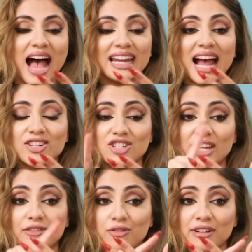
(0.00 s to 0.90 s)
And actually,
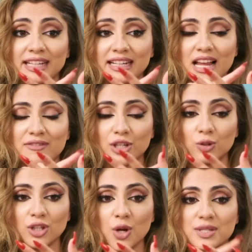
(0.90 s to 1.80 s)
if you're really clever, you'll
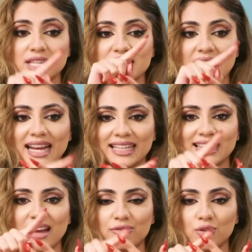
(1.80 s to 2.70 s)
notice that in
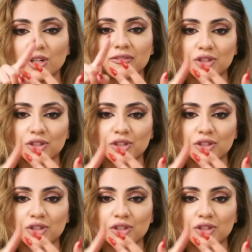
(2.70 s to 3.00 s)
that rule of